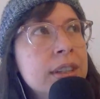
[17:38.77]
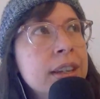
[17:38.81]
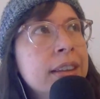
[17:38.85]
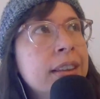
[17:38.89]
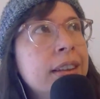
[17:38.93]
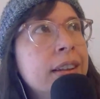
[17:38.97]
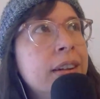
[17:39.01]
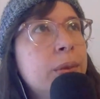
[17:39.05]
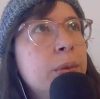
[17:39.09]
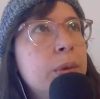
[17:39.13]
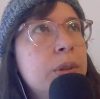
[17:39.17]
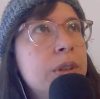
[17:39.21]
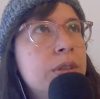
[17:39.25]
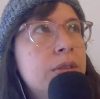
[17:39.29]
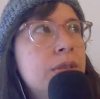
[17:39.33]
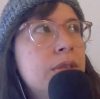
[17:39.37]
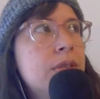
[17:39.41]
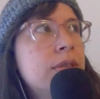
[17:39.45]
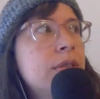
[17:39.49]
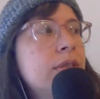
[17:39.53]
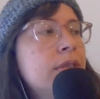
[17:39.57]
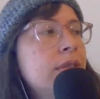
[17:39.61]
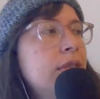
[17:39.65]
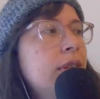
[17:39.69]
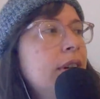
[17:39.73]
say that it
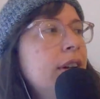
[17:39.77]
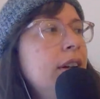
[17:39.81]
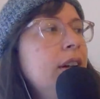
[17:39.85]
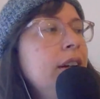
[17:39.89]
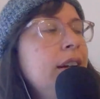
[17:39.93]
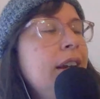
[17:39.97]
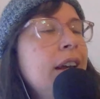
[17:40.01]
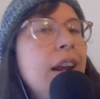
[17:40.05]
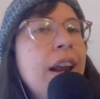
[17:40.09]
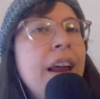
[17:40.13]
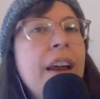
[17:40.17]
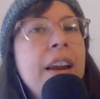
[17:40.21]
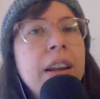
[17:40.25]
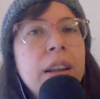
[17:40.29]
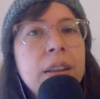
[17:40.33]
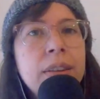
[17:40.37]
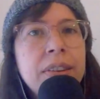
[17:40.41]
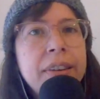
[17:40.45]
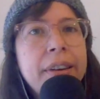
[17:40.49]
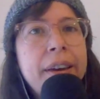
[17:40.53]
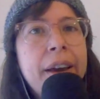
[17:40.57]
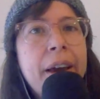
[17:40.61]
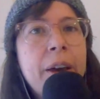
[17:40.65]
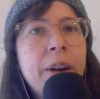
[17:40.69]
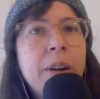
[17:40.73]
was, I didn't get
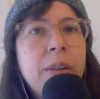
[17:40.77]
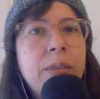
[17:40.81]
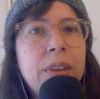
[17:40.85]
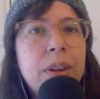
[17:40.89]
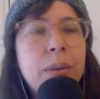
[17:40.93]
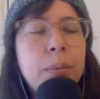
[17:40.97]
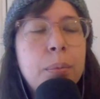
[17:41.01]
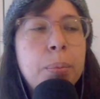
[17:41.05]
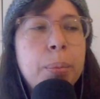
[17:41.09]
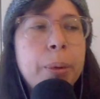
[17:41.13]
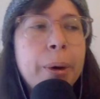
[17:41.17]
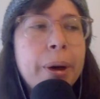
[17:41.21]
anything out of it,